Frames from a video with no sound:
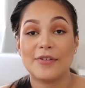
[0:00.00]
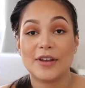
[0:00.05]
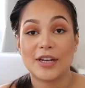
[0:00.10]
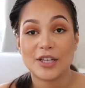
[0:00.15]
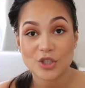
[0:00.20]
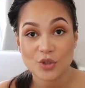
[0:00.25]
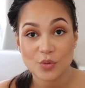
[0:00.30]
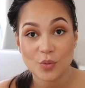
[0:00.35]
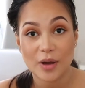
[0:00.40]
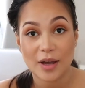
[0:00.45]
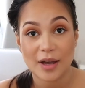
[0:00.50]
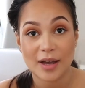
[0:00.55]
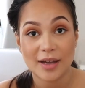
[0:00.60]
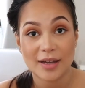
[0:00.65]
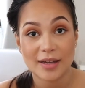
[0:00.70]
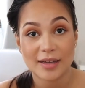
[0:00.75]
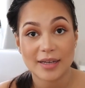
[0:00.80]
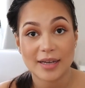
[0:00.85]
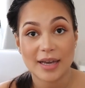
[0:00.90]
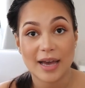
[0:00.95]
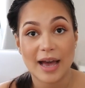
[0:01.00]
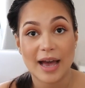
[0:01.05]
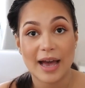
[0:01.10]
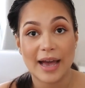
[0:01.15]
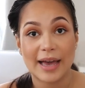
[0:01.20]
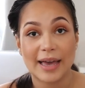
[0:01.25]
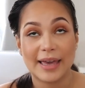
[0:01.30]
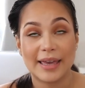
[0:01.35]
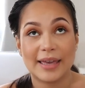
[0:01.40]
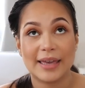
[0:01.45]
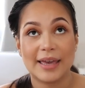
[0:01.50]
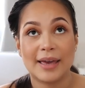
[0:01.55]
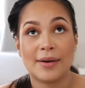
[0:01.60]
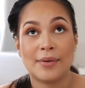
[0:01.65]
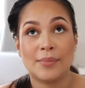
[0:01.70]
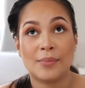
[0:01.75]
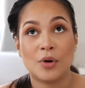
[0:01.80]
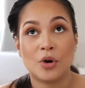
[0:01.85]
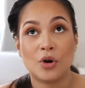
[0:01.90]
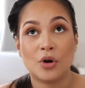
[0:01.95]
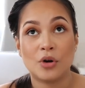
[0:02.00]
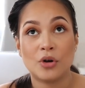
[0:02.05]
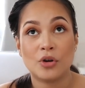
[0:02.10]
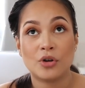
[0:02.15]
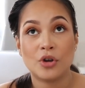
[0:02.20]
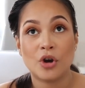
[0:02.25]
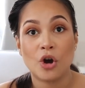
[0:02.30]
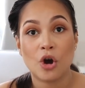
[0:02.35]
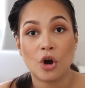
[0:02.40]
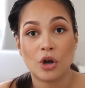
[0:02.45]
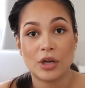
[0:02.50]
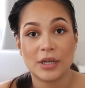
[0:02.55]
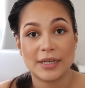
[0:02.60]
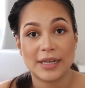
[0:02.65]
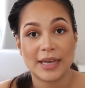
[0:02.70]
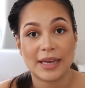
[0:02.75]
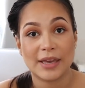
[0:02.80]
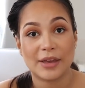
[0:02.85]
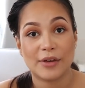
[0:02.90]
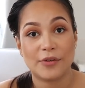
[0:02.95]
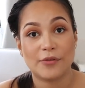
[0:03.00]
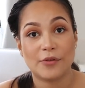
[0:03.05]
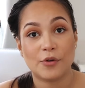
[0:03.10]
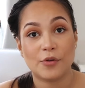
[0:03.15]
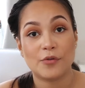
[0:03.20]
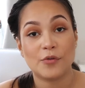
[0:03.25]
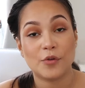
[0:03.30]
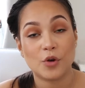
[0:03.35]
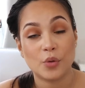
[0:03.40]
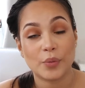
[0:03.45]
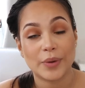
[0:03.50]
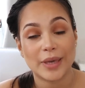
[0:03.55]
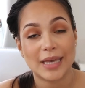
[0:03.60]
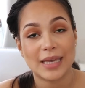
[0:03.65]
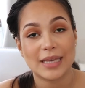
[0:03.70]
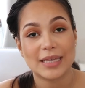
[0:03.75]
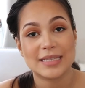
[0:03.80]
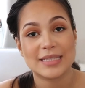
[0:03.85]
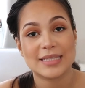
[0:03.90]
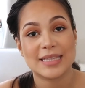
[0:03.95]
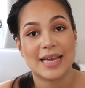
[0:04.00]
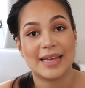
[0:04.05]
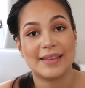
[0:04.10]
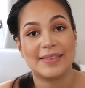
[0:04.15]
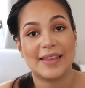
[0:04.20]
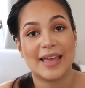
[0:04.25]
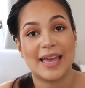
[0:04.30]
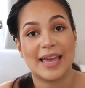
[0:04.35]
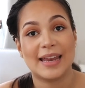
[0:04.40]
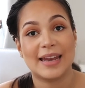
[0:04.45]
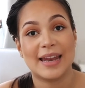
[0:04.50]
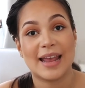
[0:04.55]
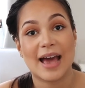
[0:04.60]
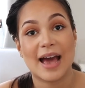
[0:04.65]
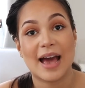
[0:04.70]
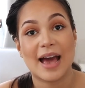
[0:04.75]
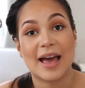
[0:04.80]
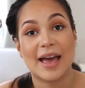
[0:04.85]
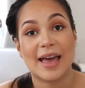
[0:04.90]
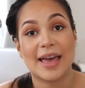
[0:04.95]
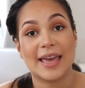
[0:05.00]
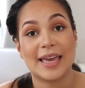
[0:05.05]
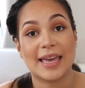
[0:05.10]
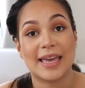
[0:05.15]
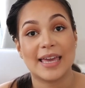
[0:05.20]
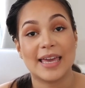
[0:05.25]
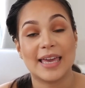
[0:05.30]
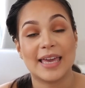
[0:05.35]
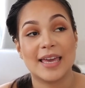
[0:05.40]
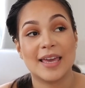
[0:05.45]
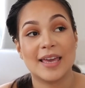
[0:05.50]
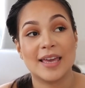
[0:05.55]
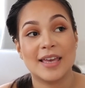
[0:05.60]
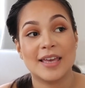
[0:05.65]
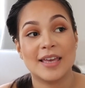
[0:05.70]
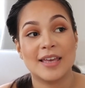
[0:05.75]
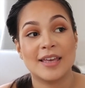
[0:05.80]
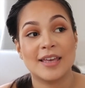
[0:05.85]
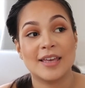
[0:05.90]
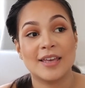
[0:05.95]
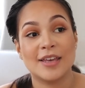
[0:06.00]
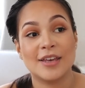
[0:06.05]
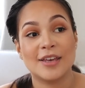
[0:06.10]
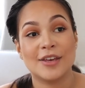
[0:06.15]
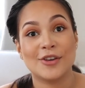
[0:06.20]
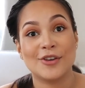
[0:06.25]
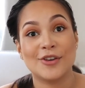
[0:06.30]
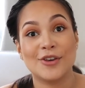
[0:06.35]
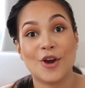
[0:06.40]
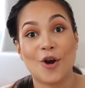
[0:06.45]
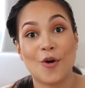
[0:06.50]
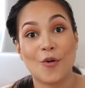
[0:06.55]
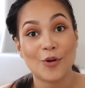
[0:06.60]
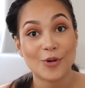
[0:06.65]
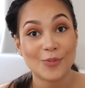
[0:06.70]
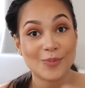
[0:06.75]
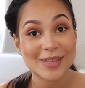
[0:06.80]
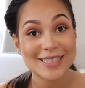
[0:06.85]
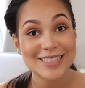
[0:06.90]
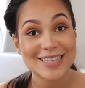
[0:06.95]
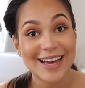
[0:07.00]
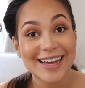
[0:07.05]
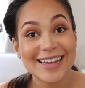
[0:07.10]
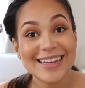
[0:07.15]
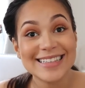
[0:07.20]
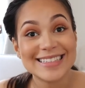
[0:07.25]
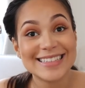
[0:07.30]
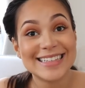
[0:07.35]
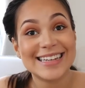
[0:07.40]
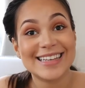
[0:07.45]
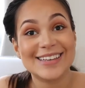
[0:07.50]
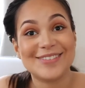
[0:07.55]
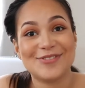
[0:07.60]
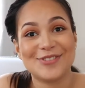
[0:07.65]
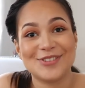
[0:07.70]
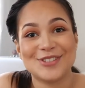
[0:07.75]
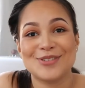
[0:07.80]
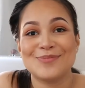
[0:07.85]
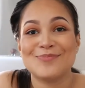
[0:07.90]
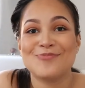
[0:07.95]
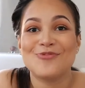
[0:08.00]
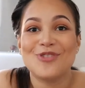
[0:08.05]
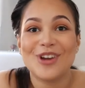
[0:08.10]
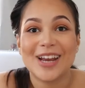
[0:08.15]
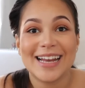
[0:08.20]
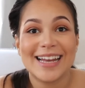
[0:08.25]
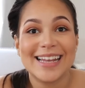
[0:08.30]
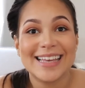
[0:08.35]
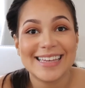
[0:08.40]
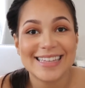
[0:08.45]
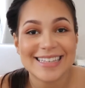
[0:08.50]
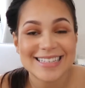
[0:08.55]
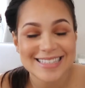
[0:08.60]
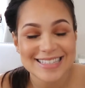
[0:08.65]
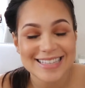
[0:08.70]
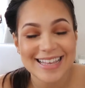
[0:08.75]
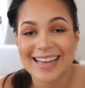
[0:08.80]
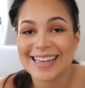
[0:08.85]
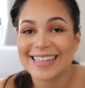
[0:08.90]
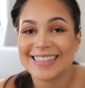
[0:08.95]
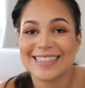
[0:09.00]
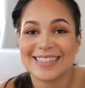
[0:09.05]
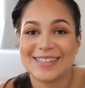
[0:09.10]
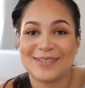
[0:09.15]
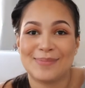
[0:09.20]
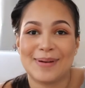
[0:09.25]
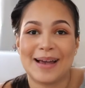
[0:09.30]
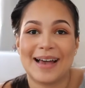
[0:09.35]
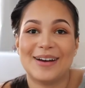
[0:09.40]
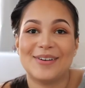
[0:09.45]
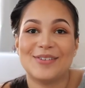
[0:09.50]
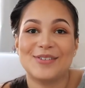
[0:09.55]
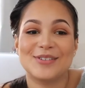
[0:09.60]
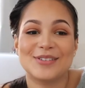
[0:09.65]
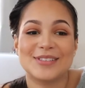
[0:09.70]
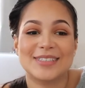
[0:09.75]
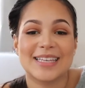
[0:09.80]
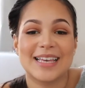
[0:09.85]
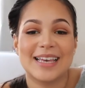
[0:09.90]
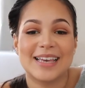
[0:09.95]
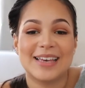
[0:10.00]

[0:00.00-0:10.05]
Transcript: finished work. I am on holiday for 4 weeks and then I go on maternity leave, which I'm really excited about